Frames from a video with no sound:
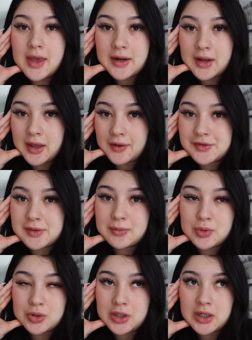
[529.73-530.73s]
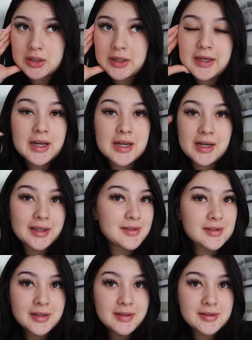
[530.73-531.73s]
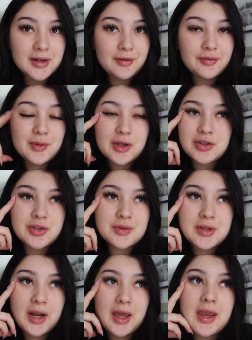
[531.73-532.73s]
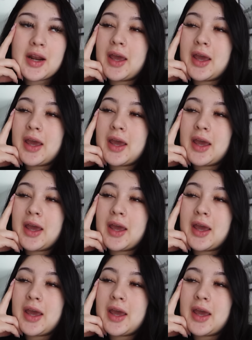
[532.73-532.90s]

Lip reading: then I have some more like nesting stuff we can do tonight.